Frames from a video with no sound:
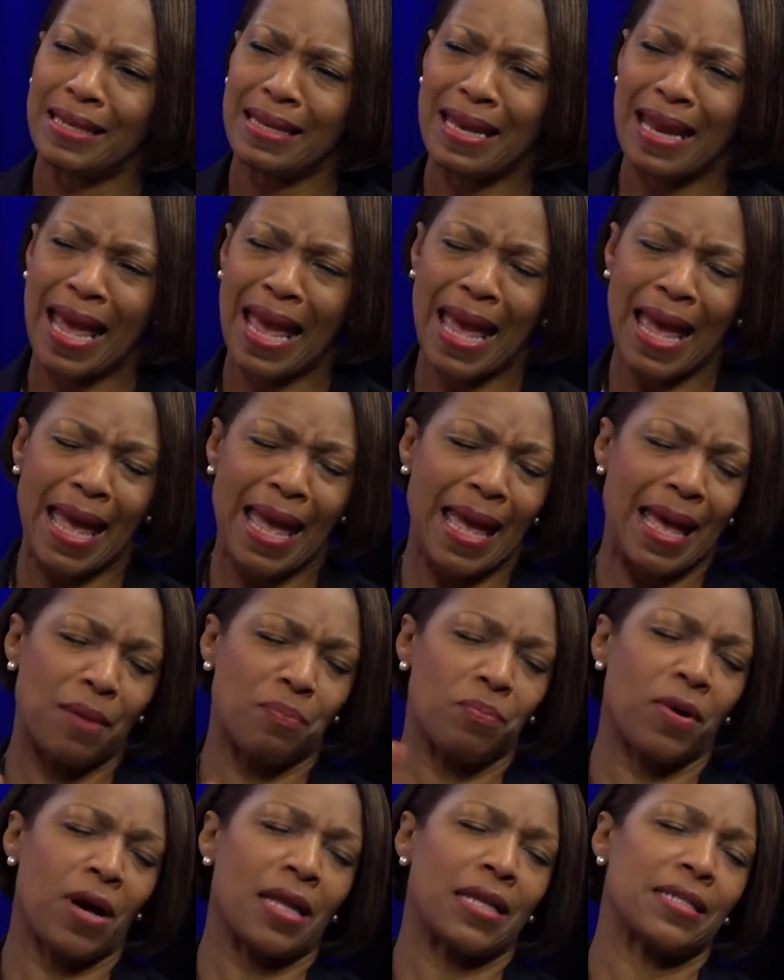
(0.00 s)
Nah
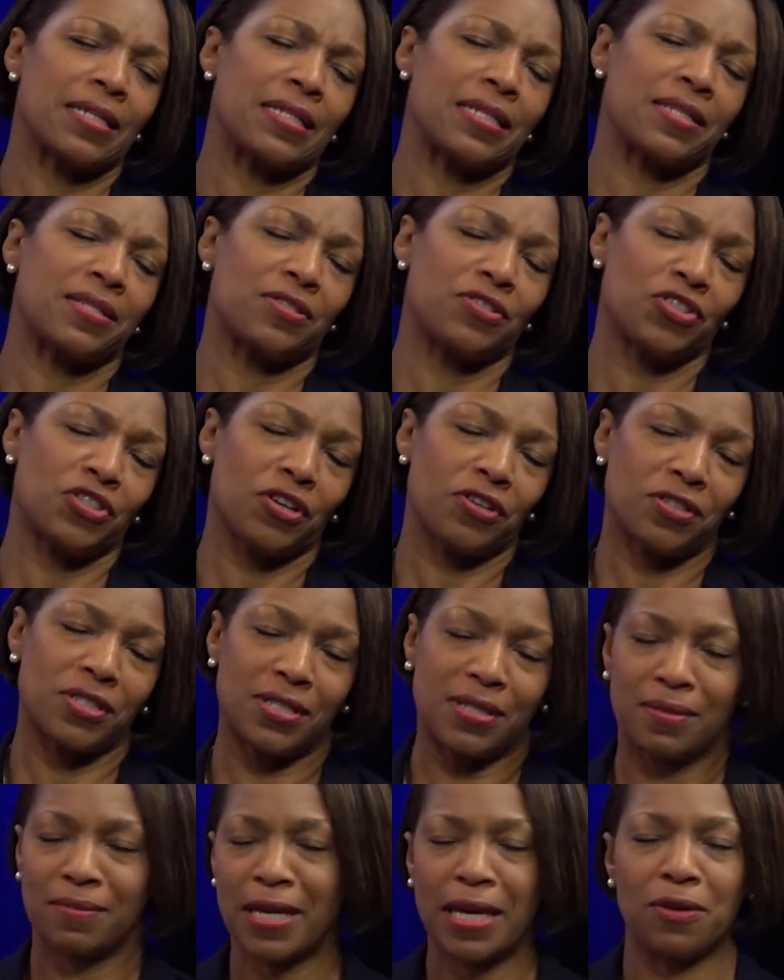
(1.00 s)
politics and church,
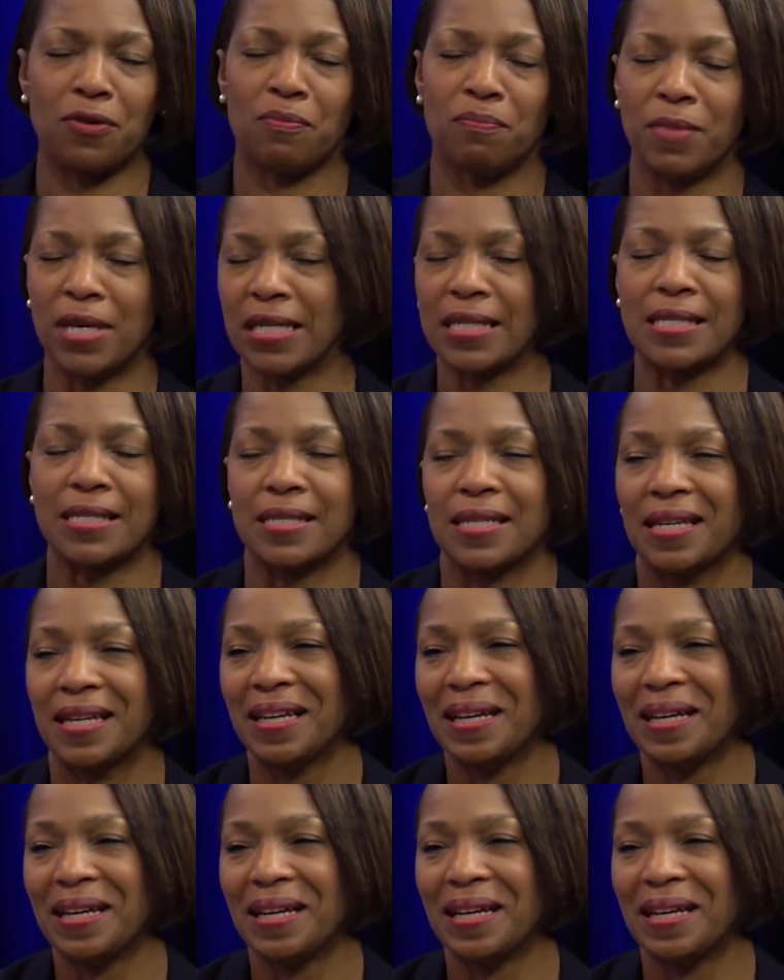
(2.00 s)
they don't mix.